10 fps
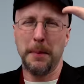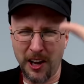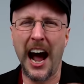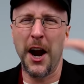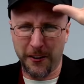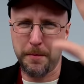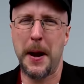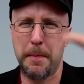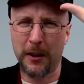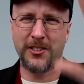I'm tired of
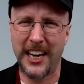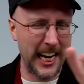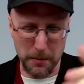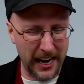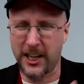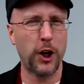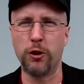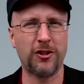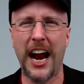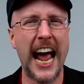people seeing my
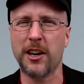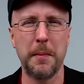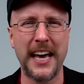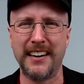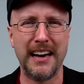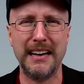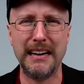huge Ackman!